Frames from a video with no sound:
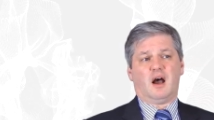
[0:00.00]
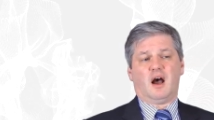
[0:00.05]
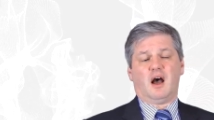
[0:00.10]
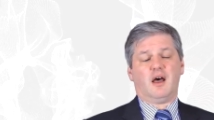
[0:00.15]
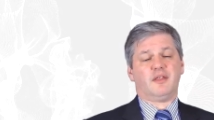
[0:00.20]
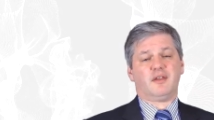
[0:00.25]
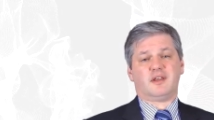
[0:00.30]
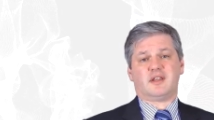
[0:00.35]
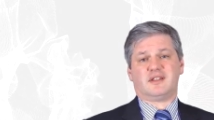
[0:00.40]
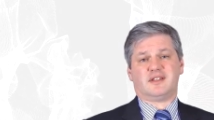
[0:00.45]

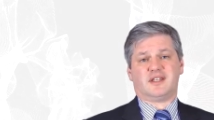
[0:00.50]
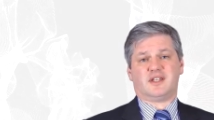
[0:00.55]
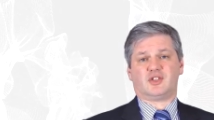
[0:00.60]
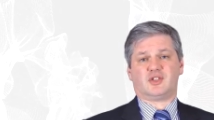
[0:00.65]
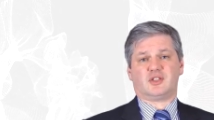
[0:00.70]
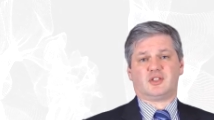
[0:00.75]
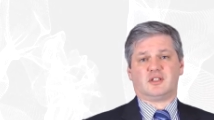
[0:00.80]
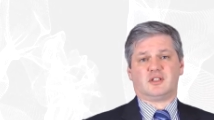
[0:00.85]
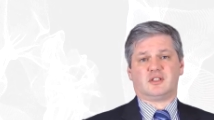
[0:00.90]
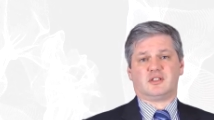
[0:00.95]
Other
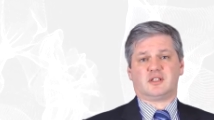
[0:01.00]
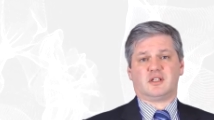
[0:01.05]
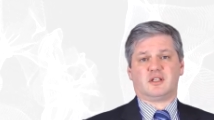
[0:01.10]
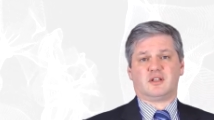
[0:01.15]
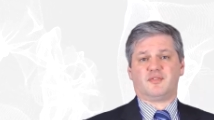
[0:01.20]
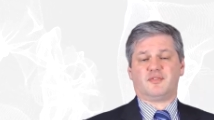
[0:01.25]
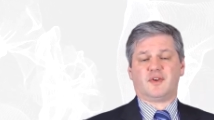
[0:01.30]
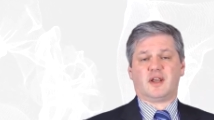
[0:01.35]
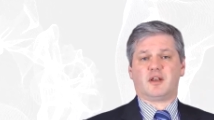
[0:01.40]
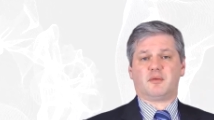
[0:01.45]
conditions
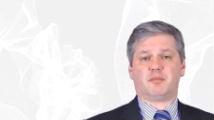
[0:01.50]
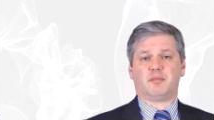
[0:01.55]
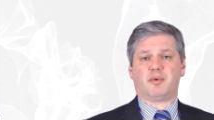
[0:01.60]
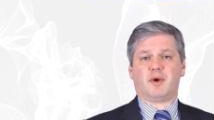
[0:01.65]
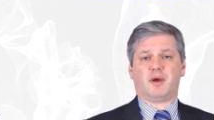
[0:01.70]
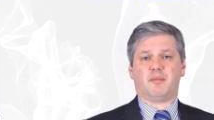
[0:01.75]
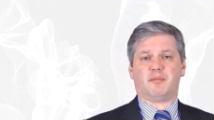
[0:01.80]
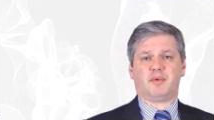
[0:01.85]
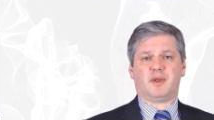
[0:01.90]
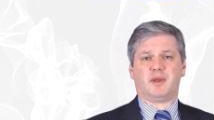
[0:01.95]
that affect
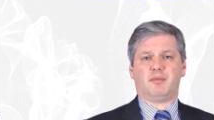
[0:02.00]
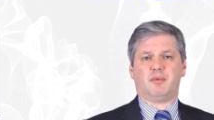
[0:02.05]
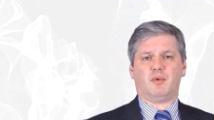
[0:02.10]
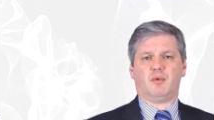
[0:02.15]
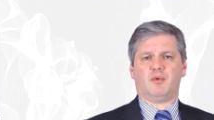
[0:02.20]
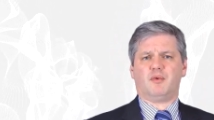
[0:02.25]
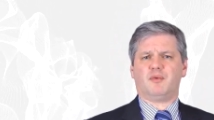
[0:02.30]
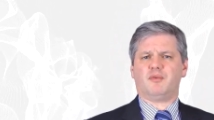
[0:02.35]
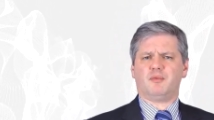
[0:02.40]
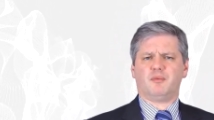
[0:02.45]
uh,
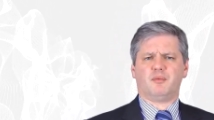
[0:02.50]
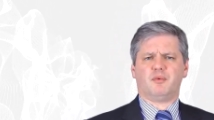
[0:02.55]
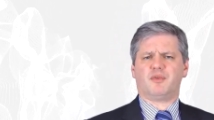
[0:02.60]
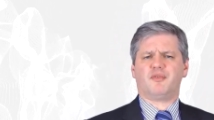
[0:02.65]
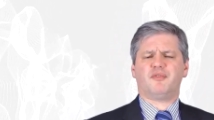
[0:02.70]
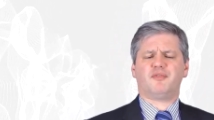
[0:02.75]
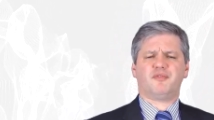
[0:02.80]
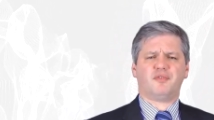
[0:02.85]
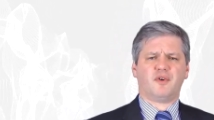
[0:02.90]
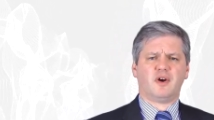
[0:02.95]
people with
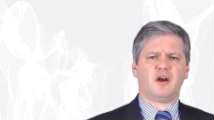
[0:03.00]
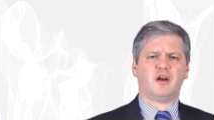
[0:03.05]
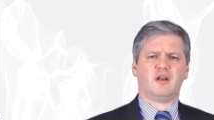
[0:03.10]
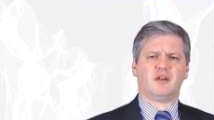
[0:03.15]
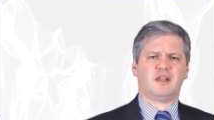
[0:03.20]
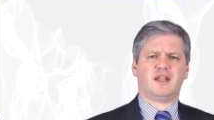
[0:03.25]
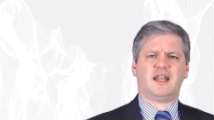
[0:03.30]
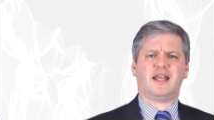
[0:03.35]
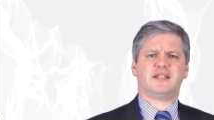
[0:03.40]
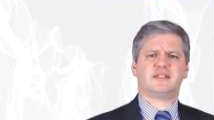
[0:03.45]

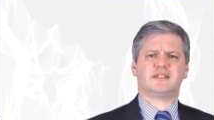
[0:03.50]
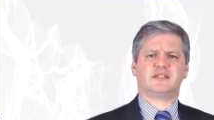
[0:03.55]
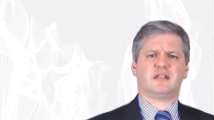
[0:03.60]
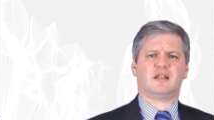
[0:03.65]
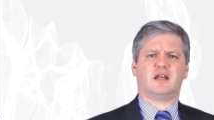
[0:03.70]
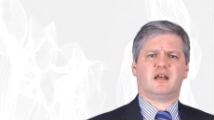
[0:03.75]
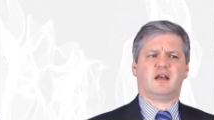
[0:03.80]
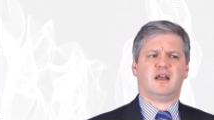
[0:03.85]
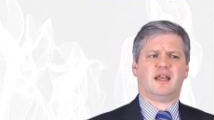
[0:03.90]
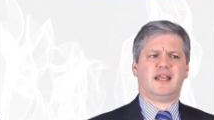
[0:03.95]
far less
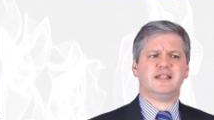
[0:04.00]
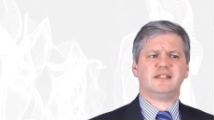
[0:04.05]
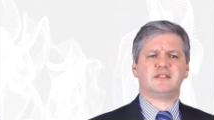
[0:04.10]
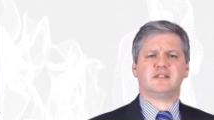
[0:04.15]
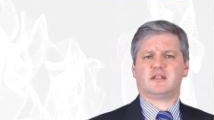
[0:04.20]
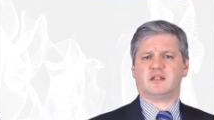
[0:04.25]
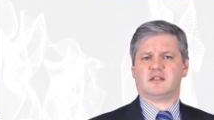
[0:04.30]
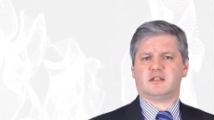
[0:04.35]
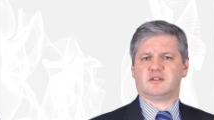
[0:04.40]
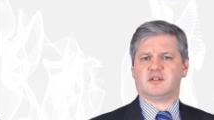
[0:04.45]
uh,
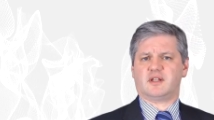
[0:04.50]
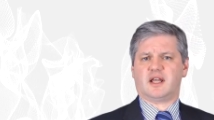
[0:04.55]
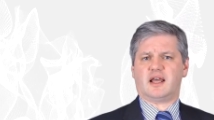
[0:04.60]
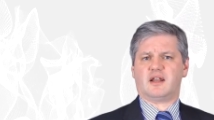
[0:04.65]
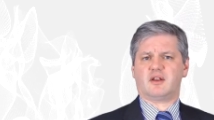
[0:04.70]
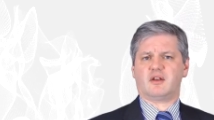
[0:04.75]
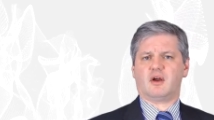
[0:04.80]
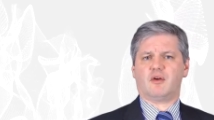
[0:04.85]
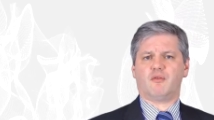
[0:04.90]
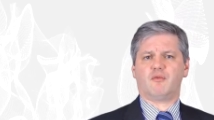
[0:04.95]
incidence of
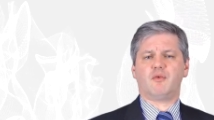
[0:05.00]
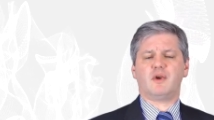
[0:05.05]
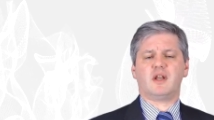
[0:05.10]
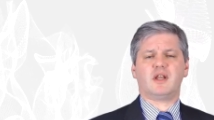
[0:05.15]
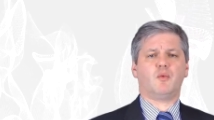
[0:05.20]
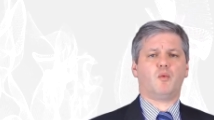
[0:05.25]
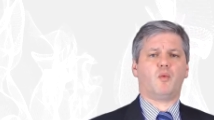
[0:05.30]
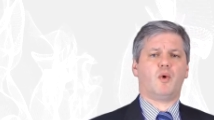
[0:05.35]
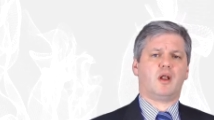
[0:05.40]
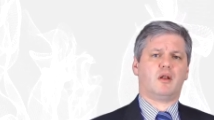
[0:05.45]
that are
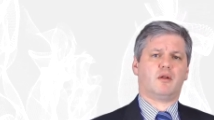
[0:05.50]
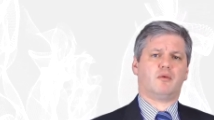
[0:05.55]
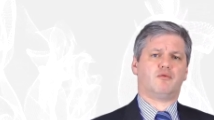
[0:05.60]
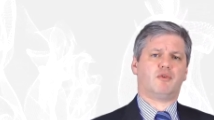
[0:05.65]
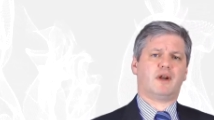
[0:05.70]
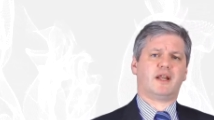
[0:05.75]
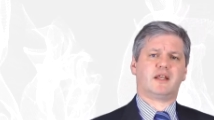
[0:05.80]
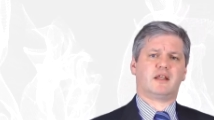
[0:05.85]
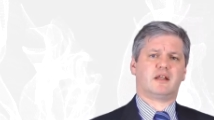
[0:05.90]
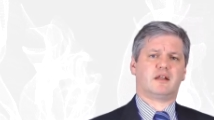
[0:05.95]
really well
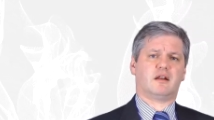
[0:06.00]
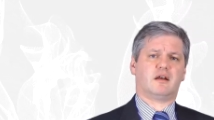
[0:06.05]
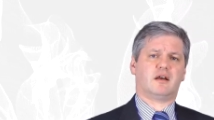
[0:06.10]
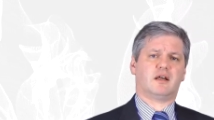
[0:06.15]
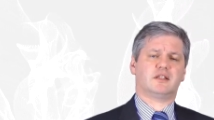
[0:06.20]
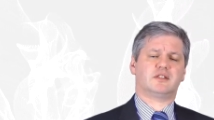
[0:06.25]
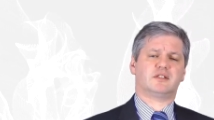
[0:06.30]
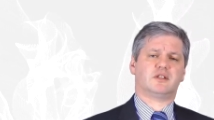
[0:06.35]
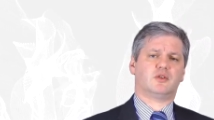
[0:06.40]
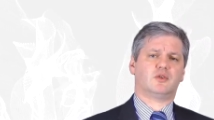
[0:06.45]

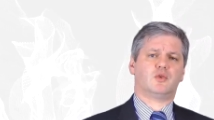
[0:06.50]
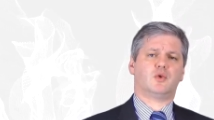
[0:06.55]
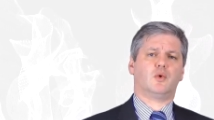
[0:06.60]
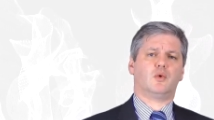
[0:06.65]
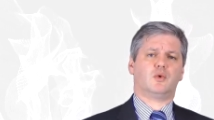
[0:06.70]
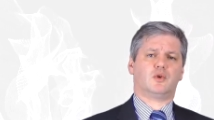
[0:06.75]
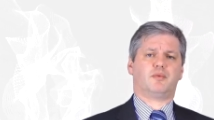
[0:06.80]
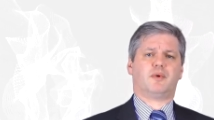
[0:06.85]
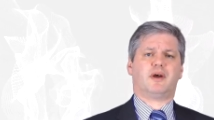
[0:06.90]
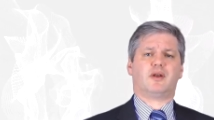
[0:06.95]
recognized and
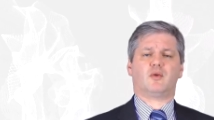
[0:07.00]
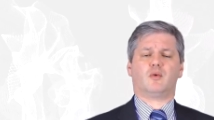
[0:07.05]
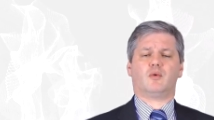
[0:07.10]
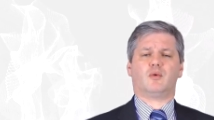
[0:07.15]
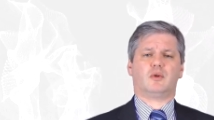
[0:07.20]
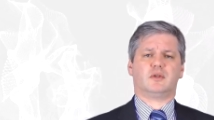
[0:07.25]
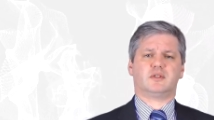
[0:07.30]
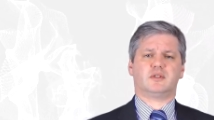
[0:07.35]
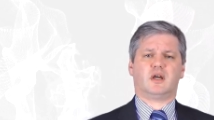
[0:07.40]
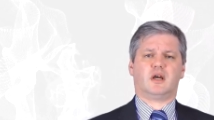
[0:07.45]
talked about
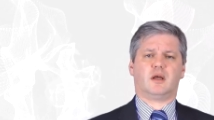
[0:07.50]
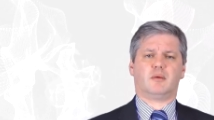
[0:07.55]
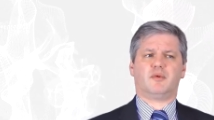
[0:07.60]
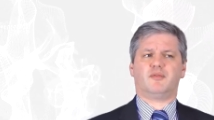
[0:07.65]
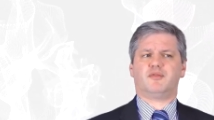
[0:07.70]
all the time.